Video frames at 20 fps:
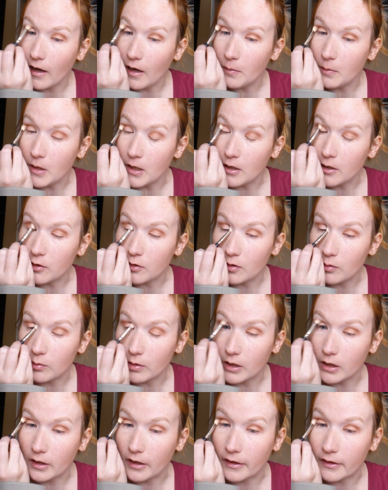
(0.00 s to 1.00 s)
I mean, it's
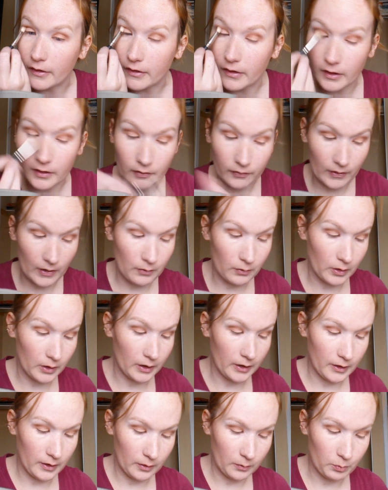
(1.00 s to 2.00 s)
realistic if I
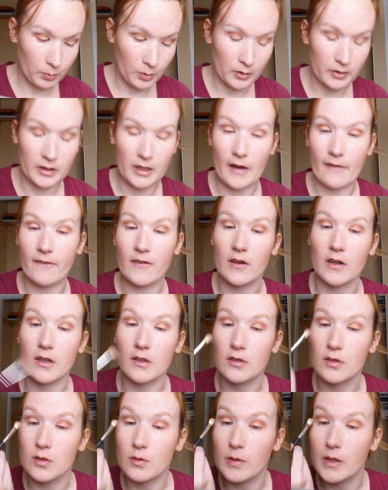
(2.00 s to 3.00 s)
really put the effort
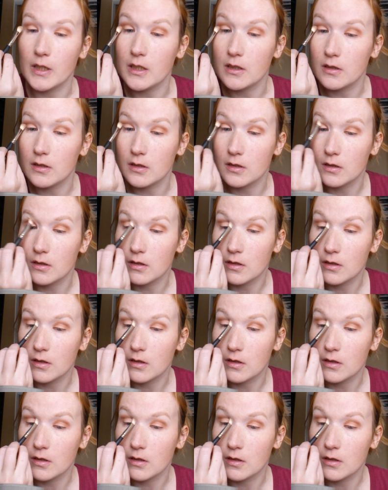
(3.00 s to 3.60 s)
into it.